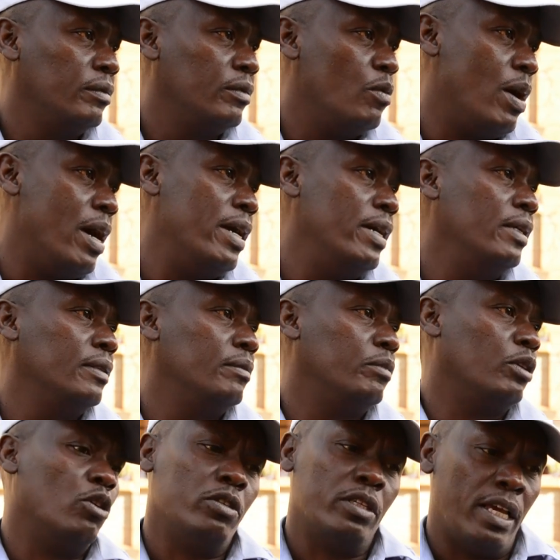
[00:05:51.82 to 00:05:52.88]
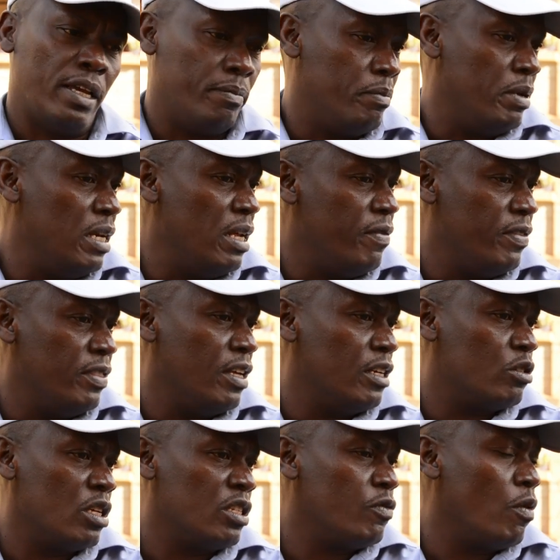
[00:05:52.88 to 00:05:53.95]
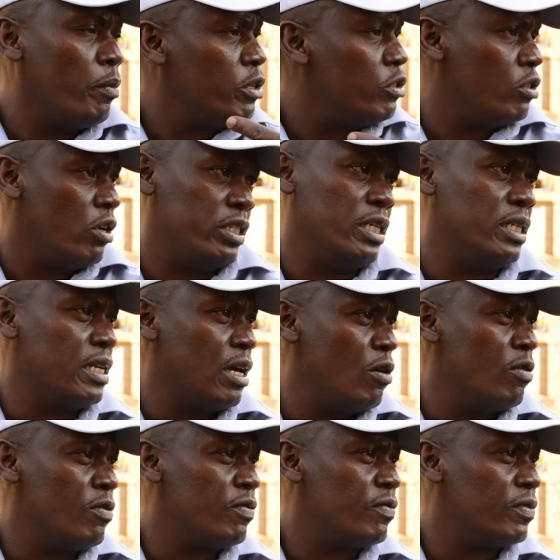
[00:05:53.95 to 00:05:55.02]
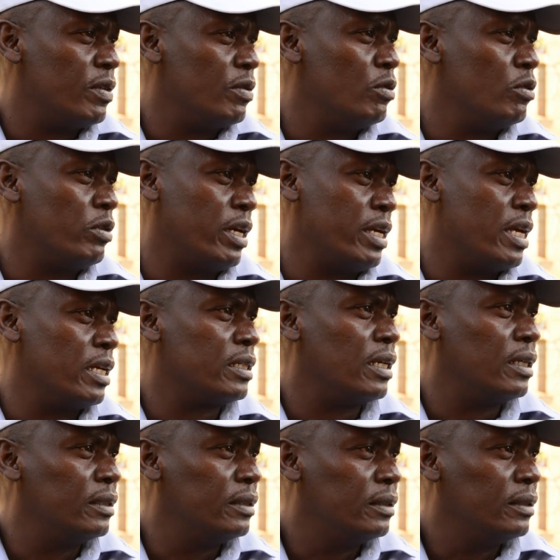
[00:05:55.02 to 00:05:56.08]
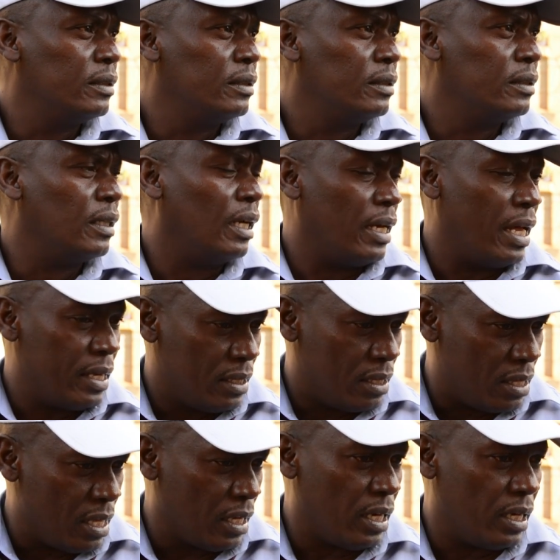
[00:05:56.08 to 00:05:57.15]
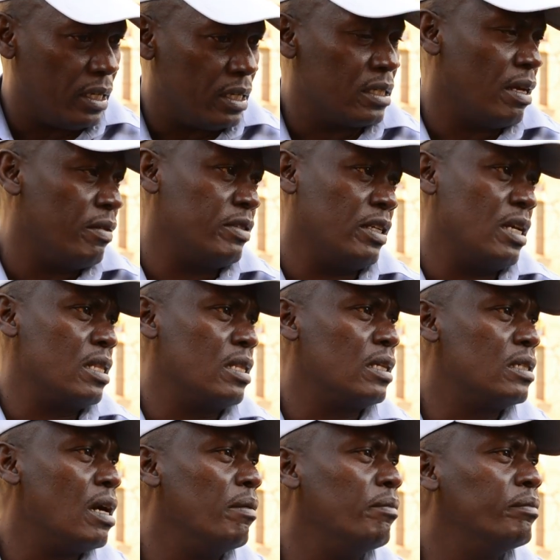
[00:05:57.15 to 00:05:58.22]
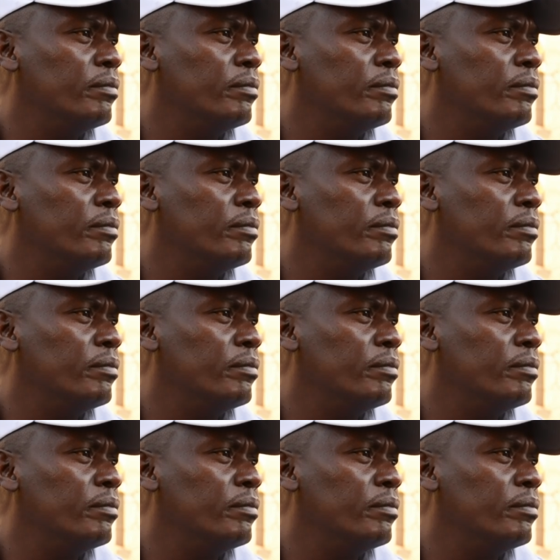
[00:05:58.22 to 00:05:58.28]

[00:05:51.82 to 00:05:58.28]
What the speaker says: Why? Because I believe in the transformational agenda of the old Kenyatta. And I think he deserves another term.